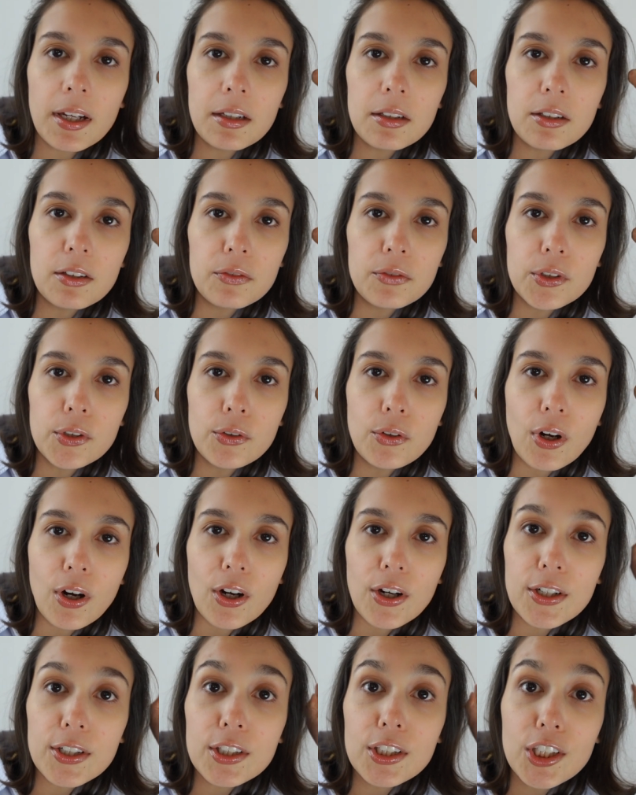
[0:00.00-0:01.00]
any of you
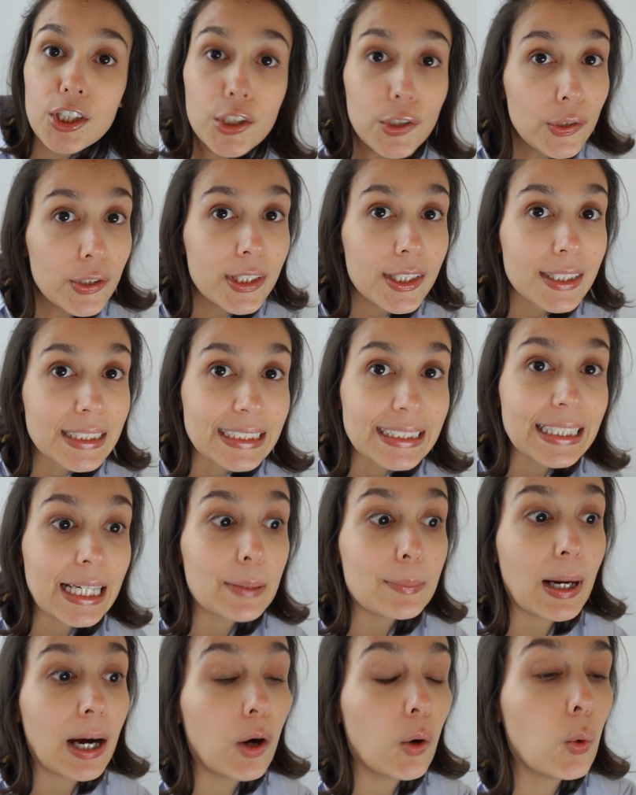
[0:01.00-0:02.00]
are curious
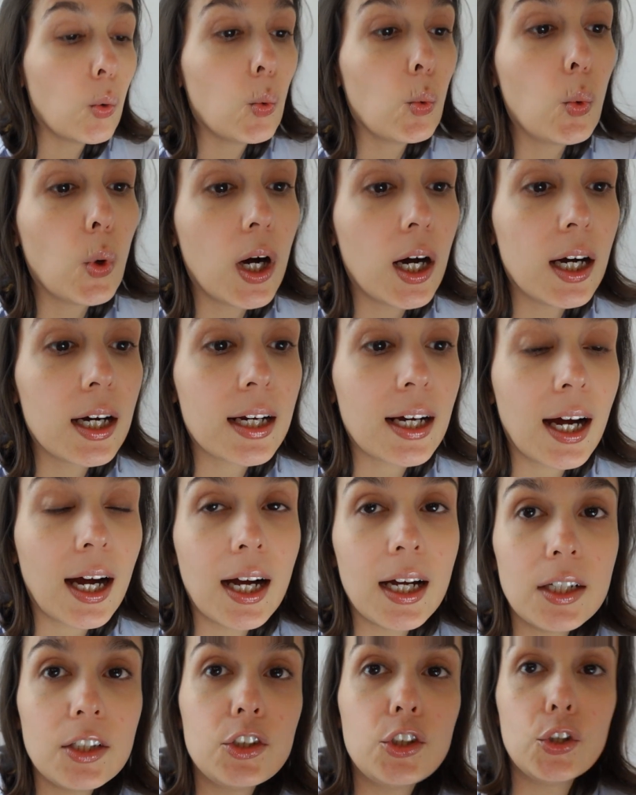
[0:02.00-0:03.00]
about what
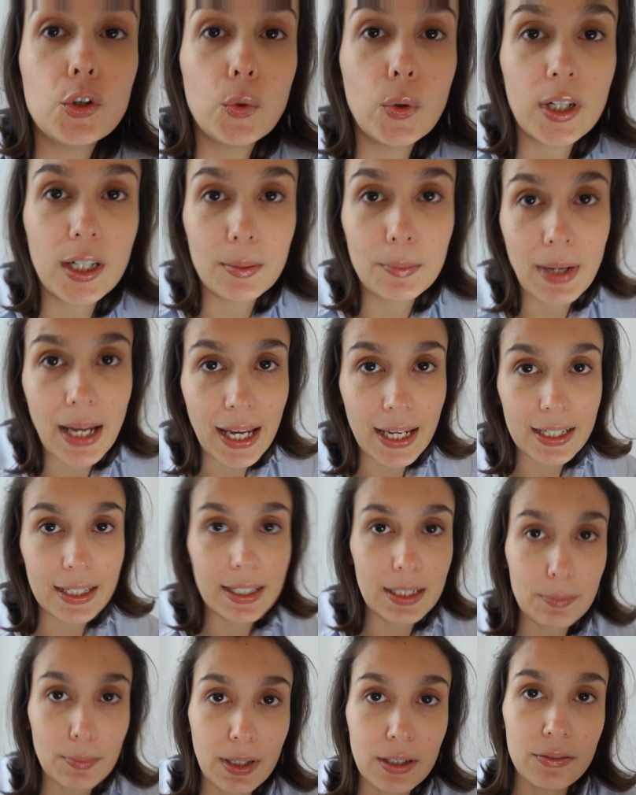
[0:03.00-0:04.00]
I do when I'm
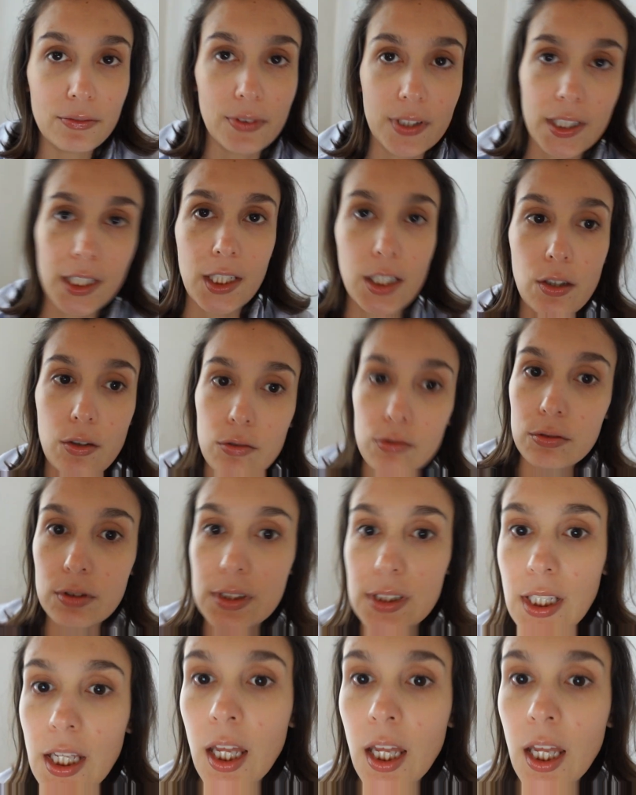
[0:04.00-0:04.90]
editing my videos,